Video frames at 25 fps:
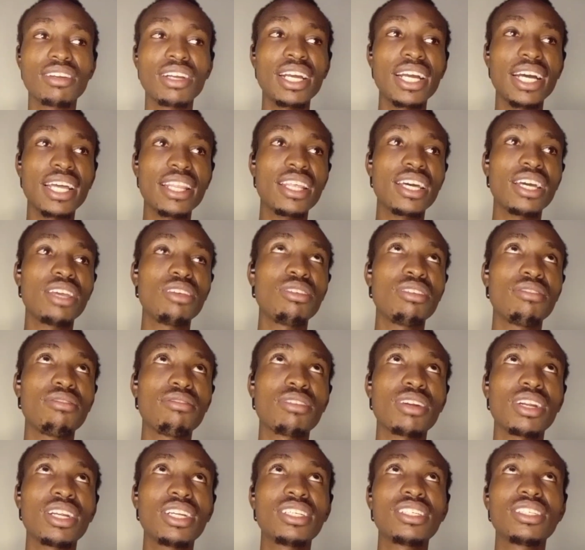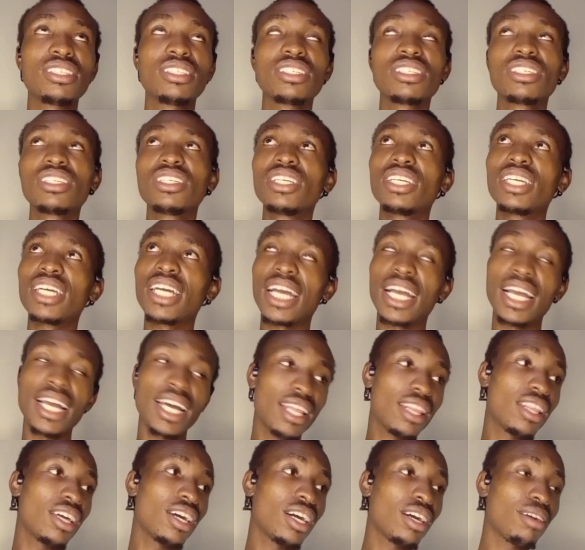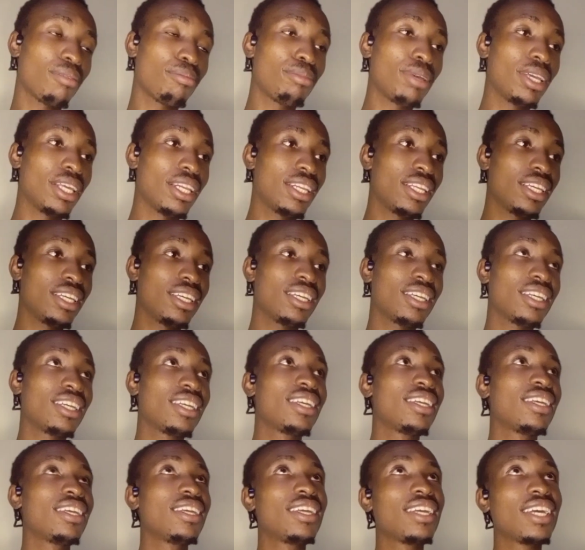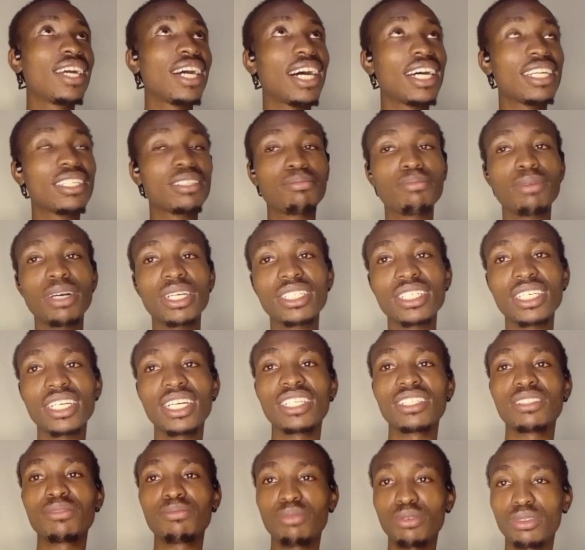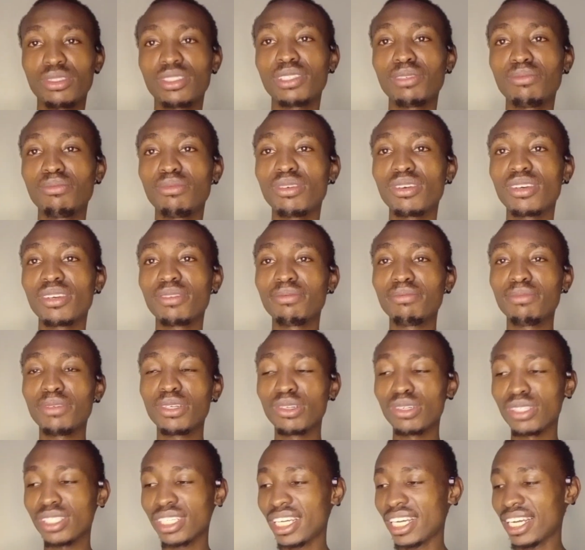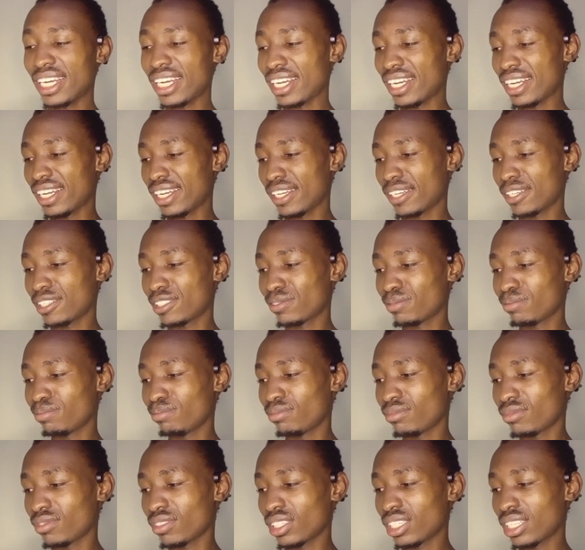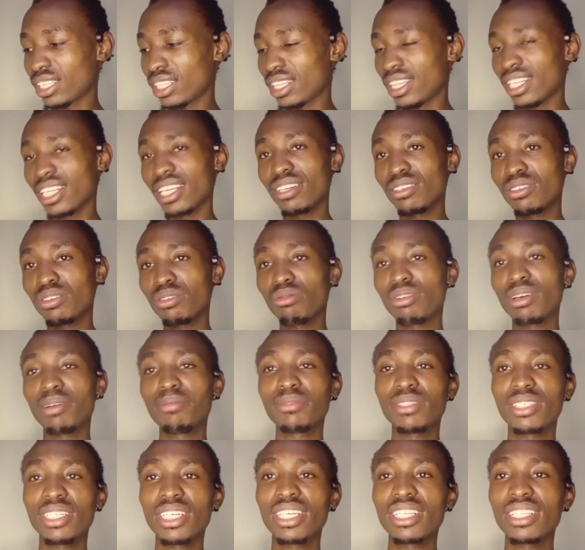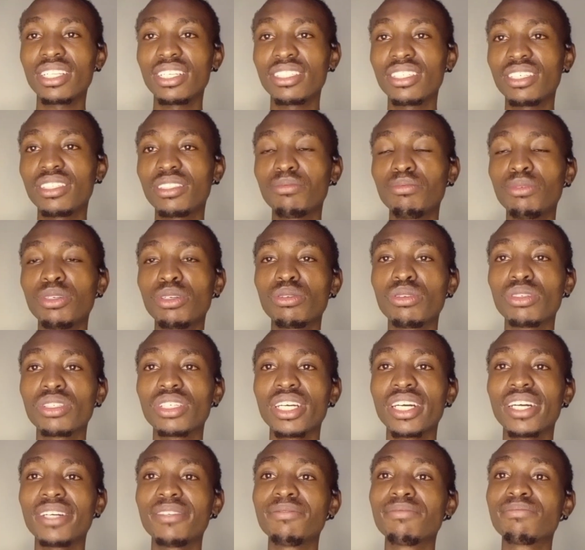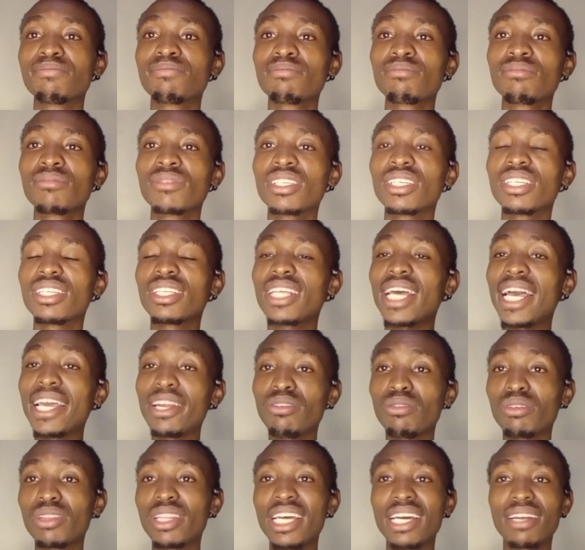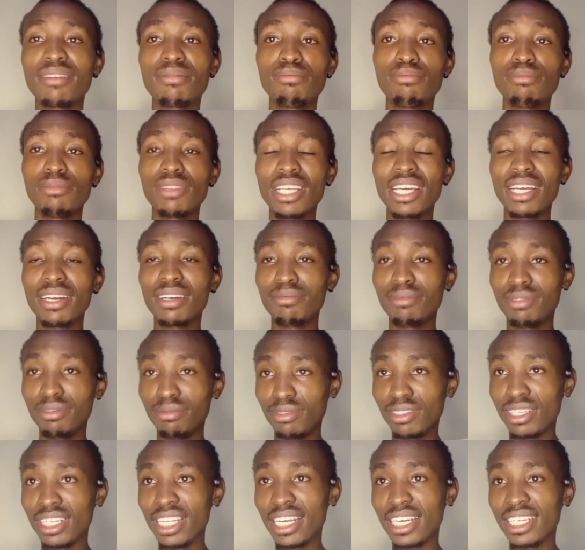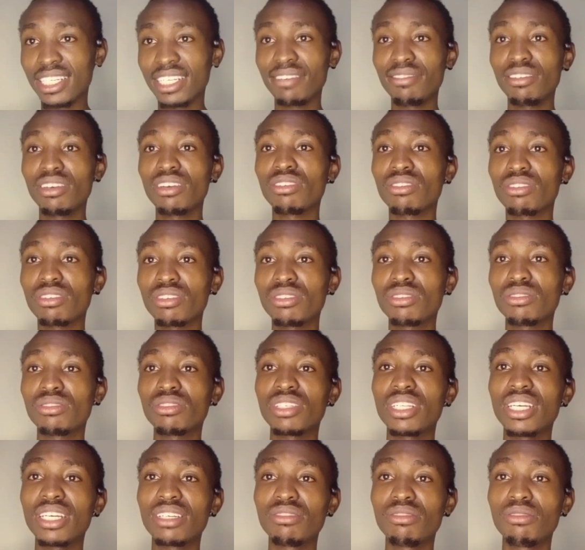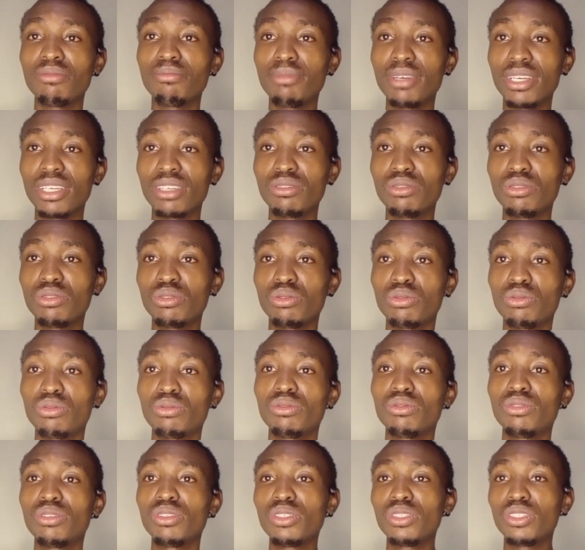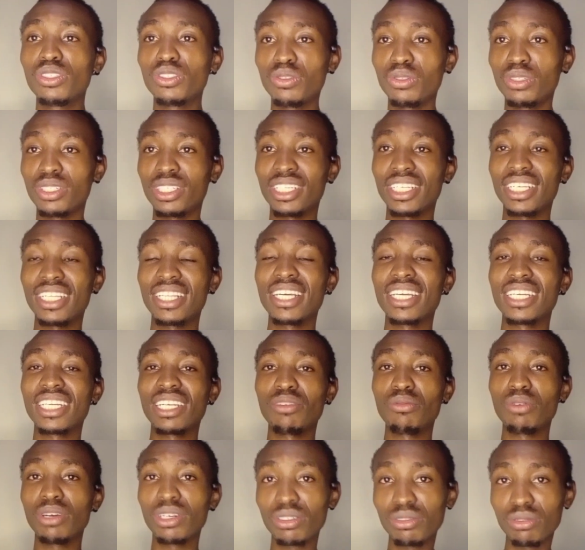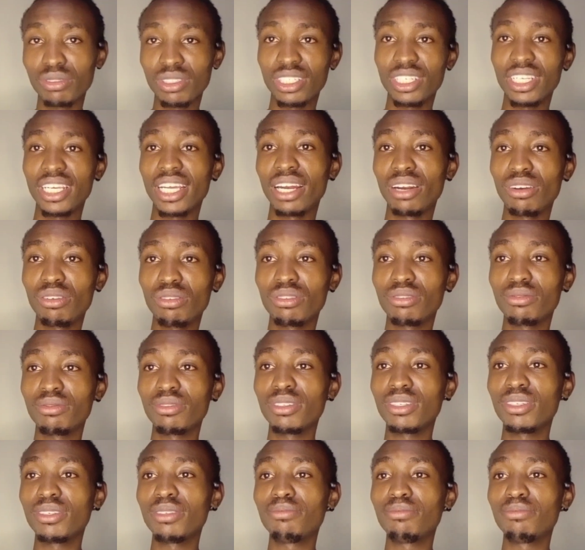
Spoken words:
Gather your friends, gather many as much as possible. Because the reason why I'm saying this is because I know there are several reasons that will make you to say that I want to stay alone.